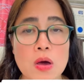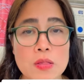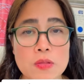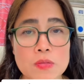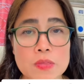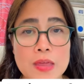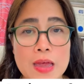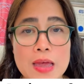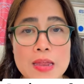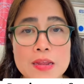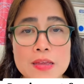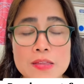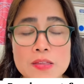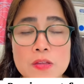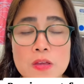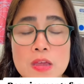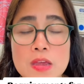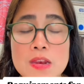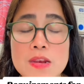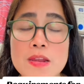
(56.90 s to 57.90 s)
that is
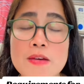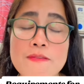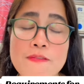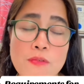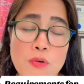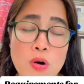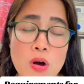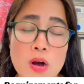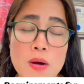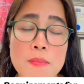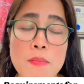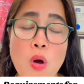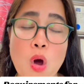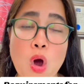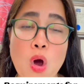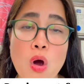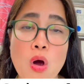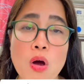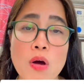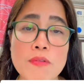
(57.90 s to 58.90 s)
in the form
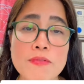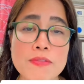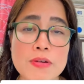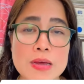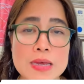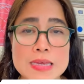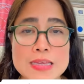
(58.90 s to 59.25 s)
of